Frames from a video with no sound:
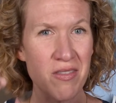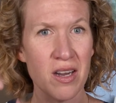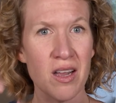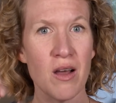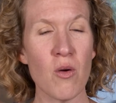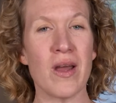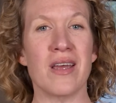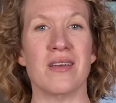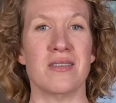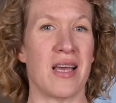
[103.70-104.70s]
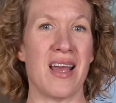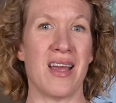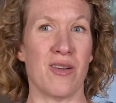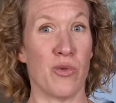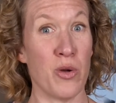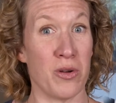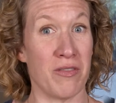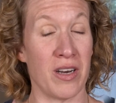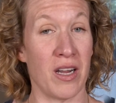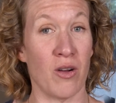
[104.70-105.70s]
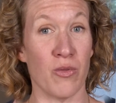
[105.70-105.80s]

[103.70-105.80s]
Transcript: video is a ruined video,